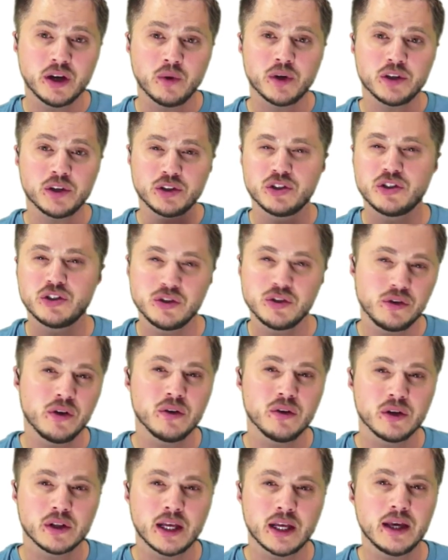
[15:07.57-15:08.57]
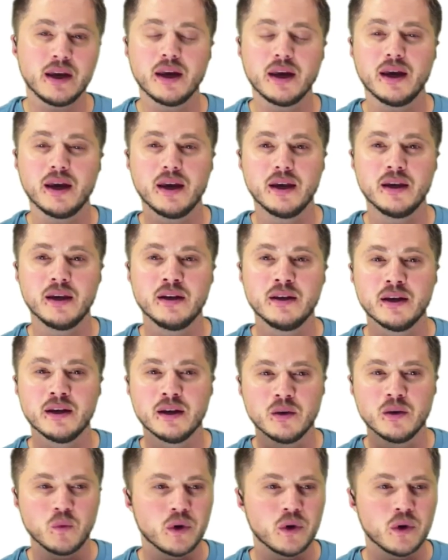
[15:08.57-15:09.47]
What does your studio look like, and